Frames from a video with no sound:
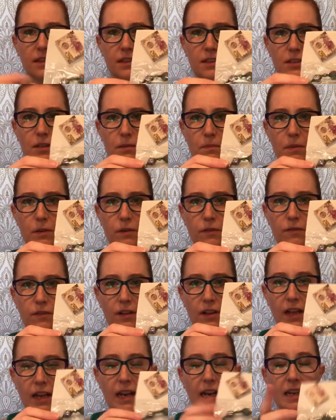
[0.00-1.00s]
These are
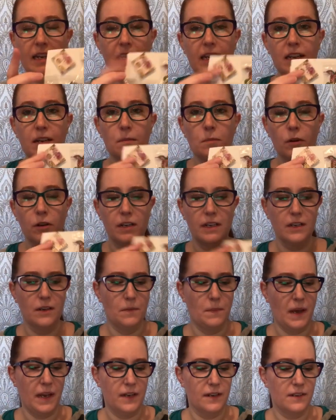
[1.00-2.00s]
beautiful, and I needed more needle
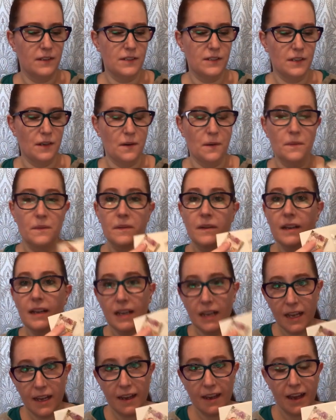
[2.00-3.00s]
minders, so
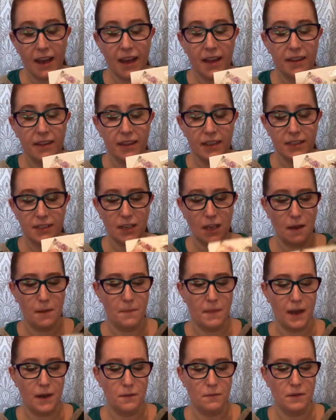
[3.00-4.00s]
these
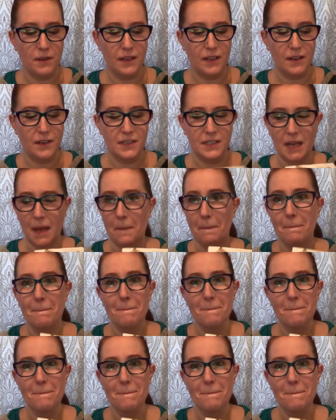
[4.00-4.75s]
come at a really good time.